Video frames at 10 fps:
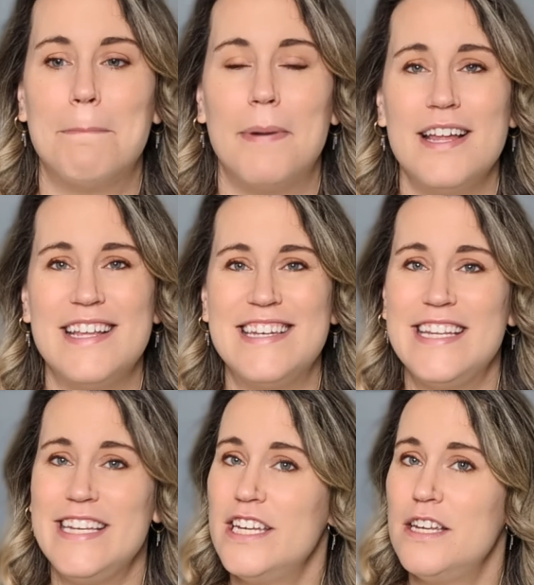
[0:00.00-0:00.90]
but it
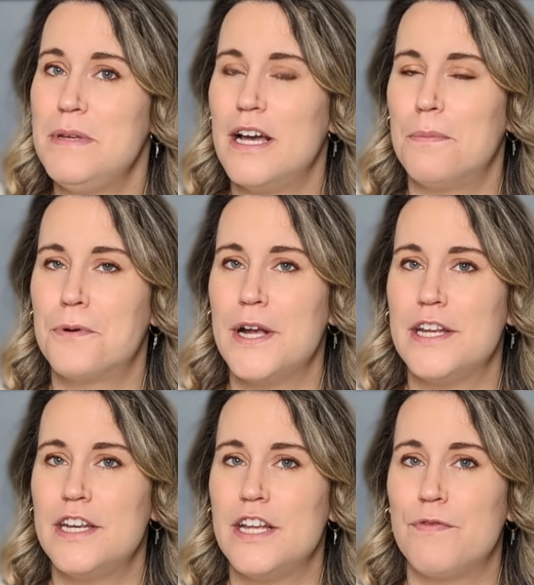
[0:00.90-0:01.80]
needed to be
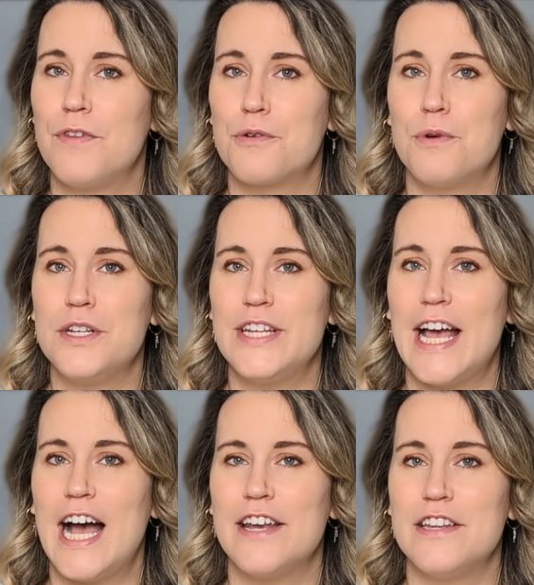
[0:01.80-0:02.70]
upgraded if they're going to
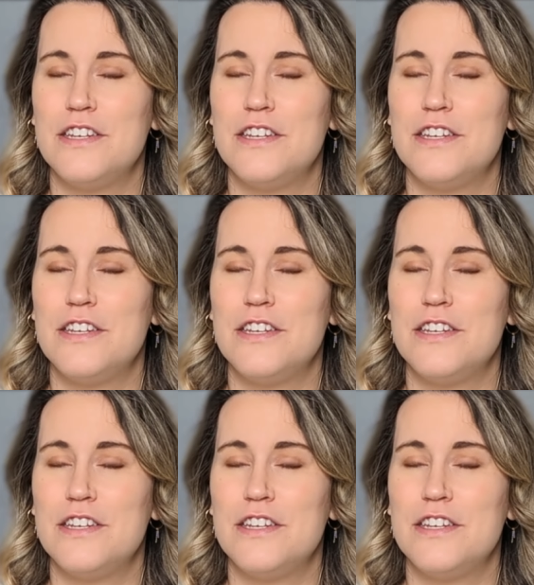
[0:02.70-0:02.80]
add